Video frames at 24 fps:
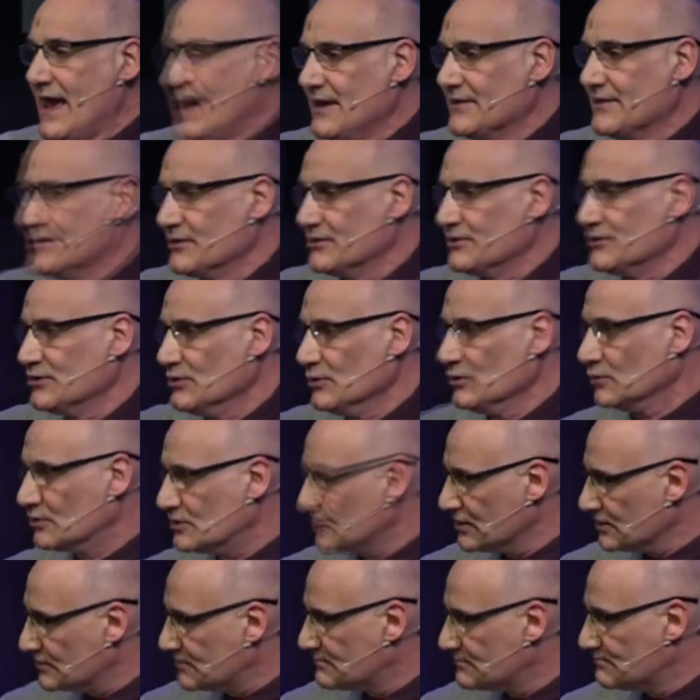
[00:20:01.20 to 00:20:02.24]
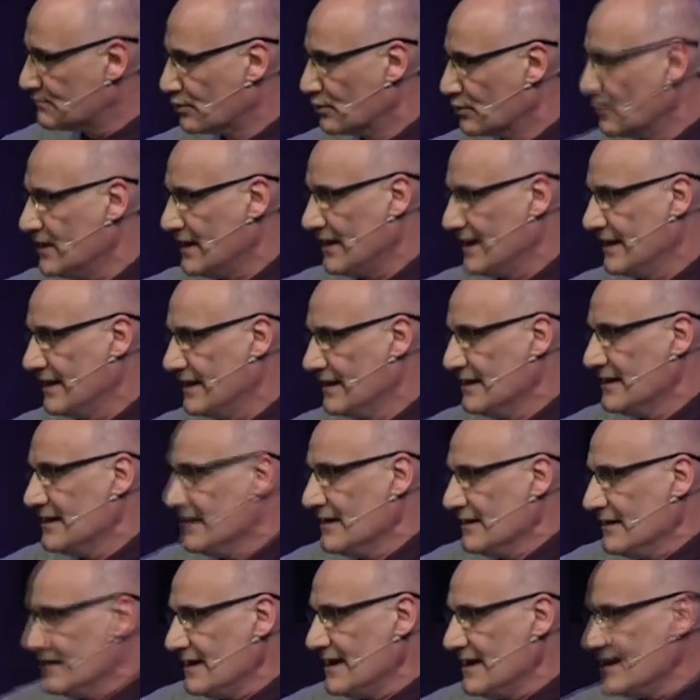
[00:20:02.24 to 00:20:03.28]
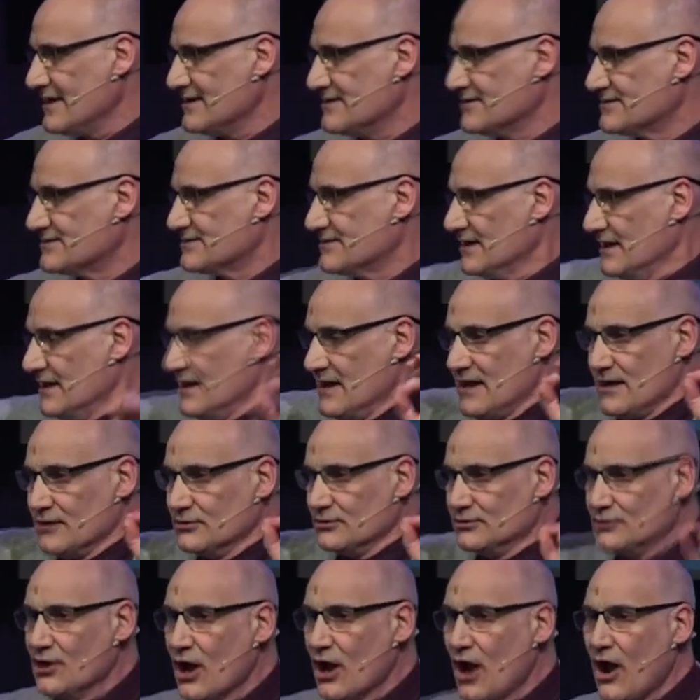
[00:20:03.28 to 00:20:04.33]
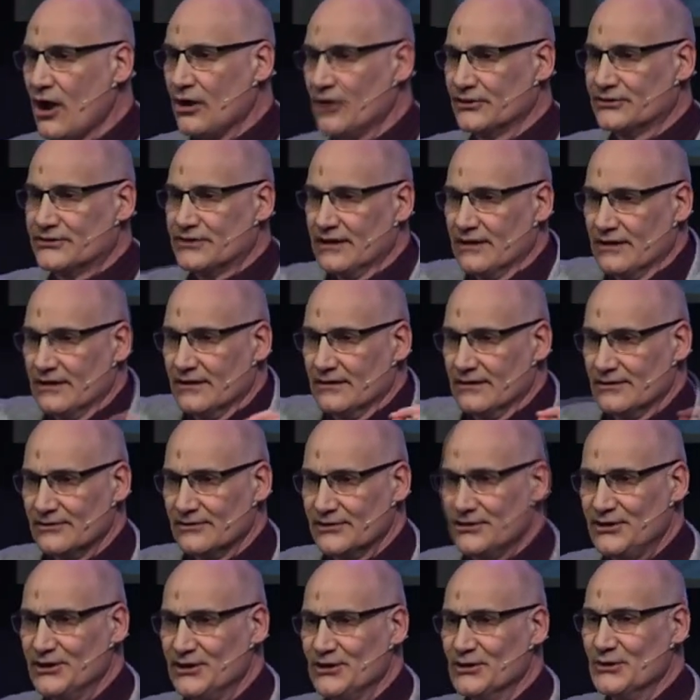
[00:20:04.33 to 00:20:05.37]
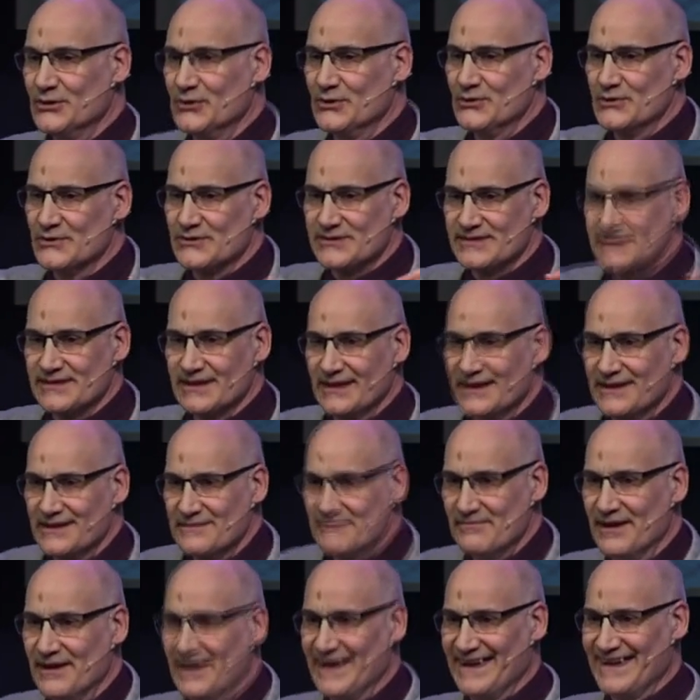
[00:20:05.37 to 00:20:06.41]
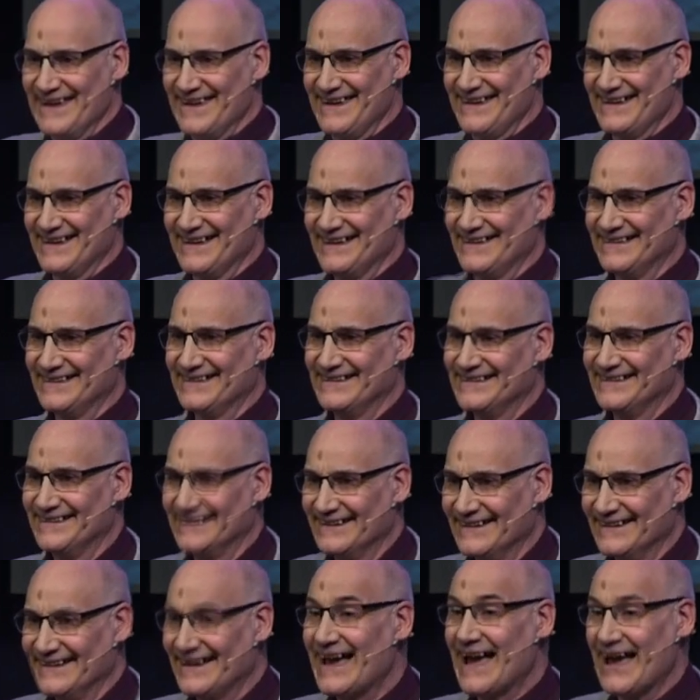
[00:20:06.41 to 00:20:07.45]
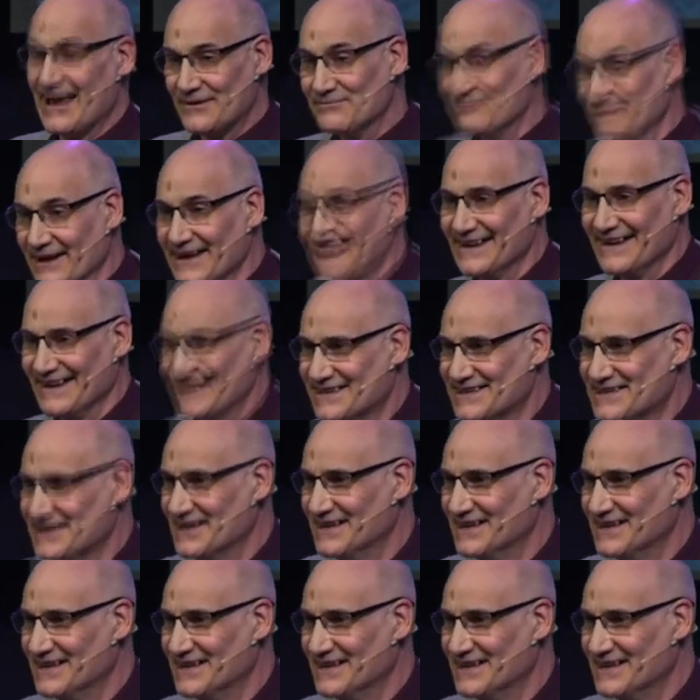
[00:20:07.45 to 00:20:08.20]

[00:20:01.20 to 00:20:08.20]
that you could pray is, God, use me, and mean it.